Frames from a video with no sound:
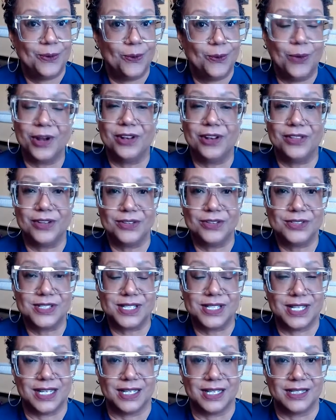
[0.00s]
What are those
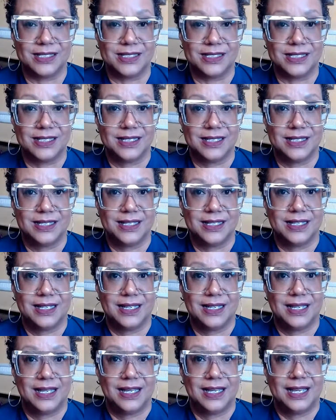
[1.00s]
things?
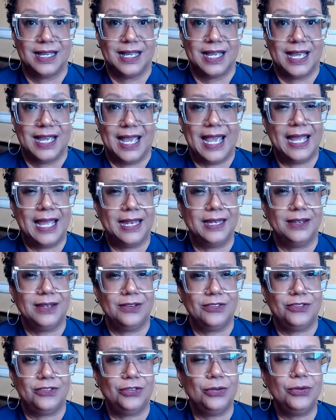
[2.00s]
And
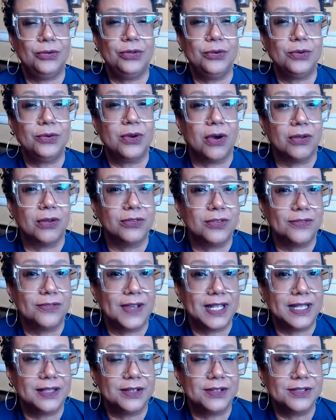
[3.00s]
do you
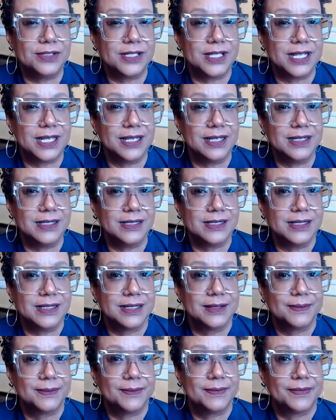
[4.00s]
cultivate those things?
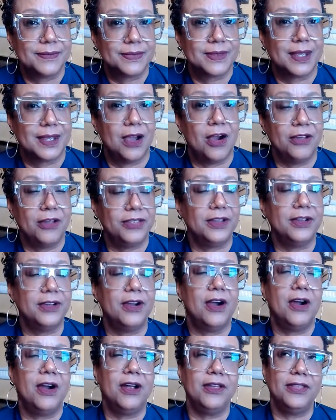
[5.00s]
Are
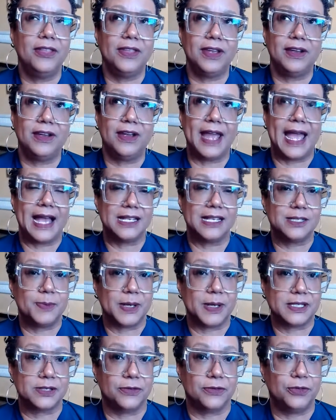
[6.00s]
there
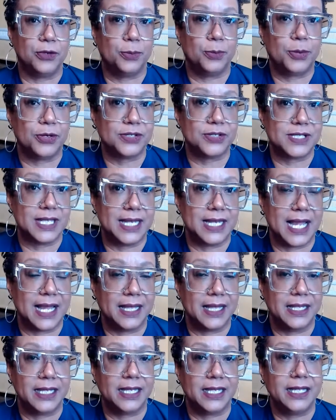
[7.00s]
aspects of your
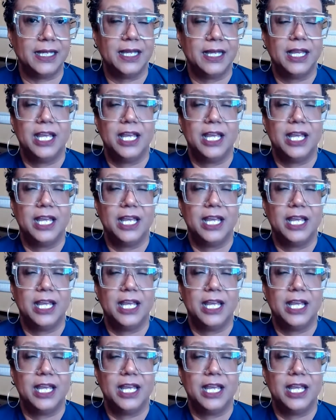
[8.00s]
personality,